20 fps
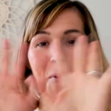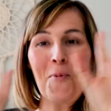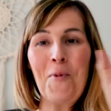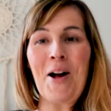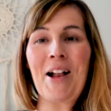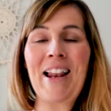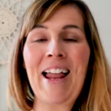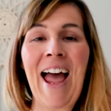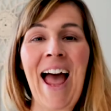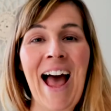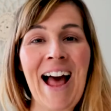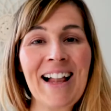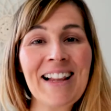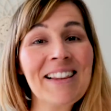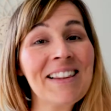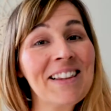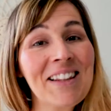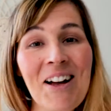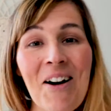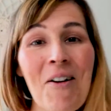Well,
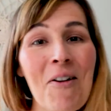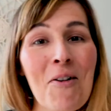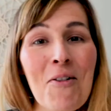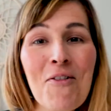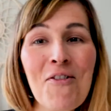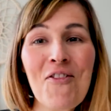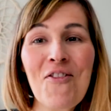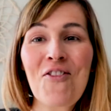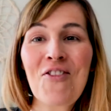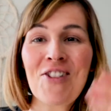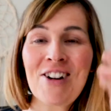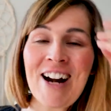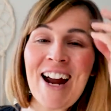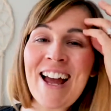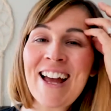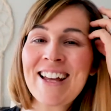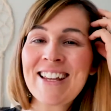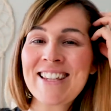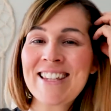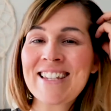hello
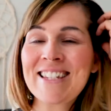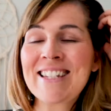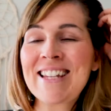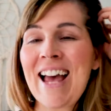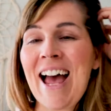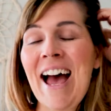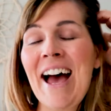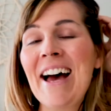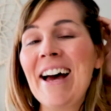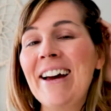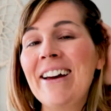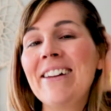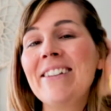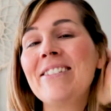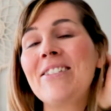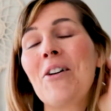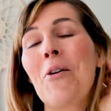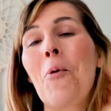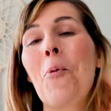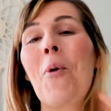friends
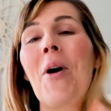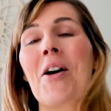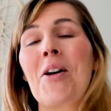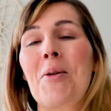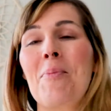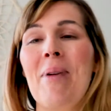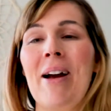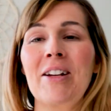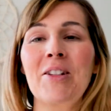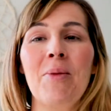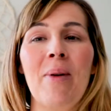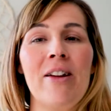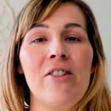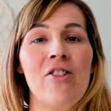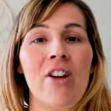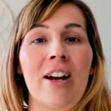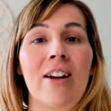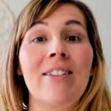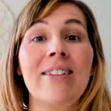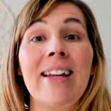and welcome back to my
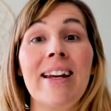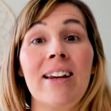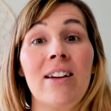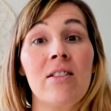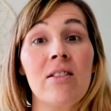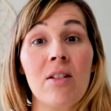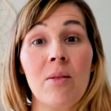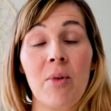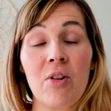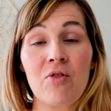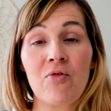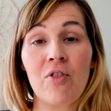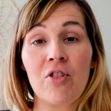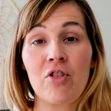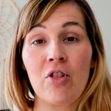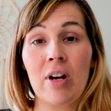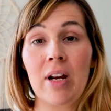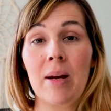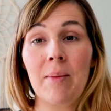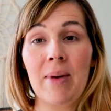channel. Thank you so much for
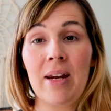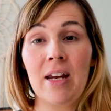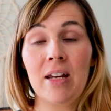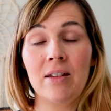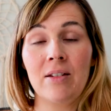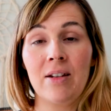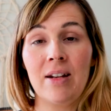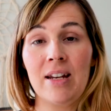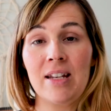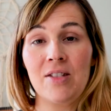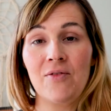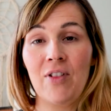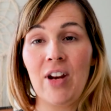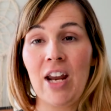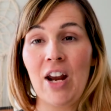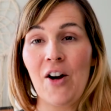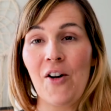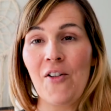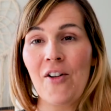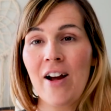joining me in today's
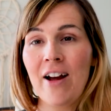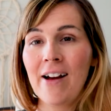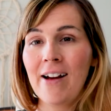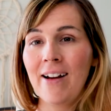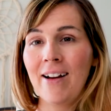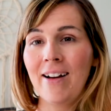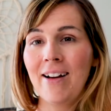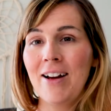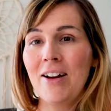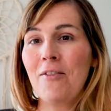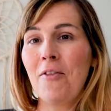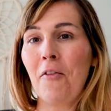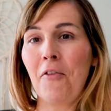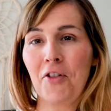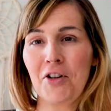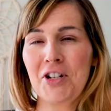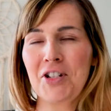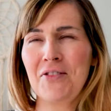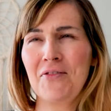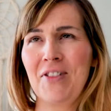video. But
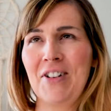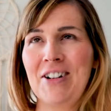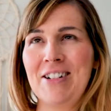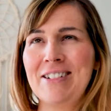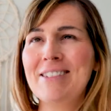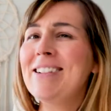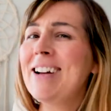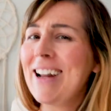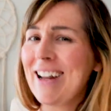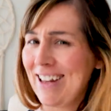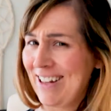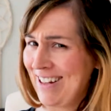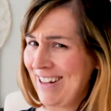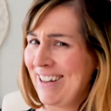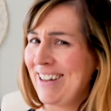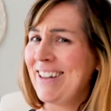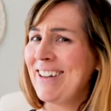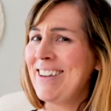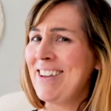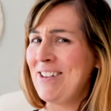first of all,
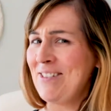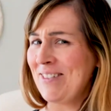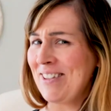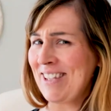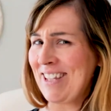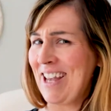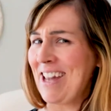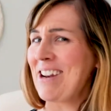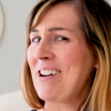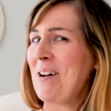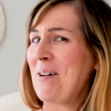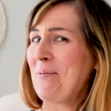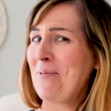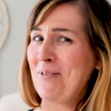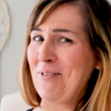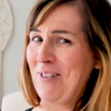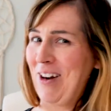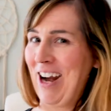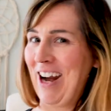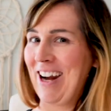new
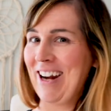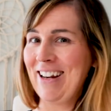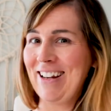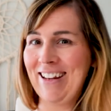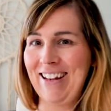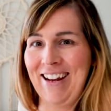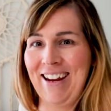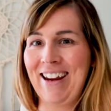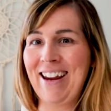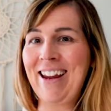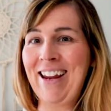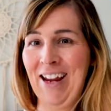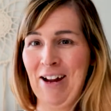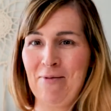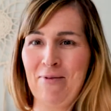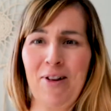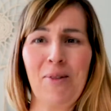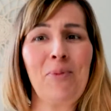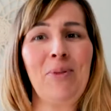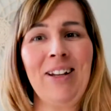setup, right? Like,
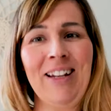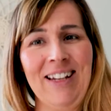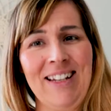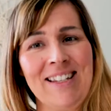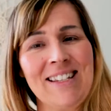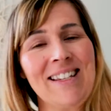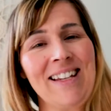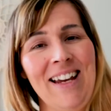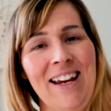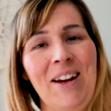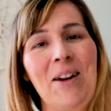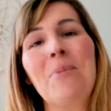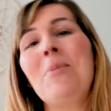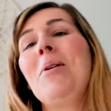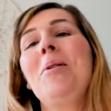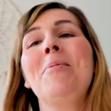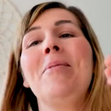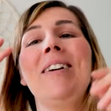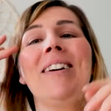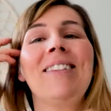can we please take a
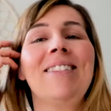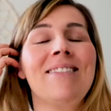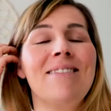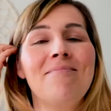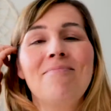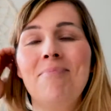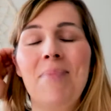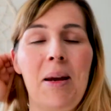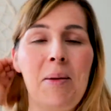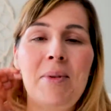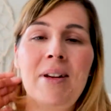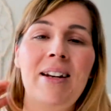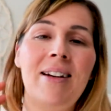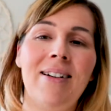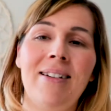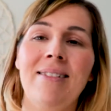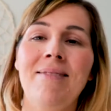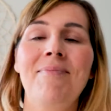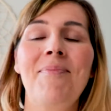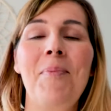moment? Maybe
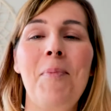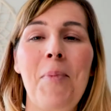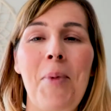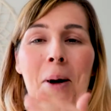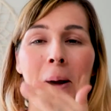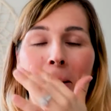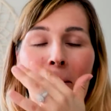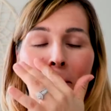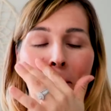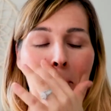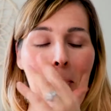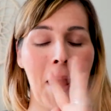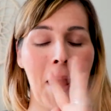not, but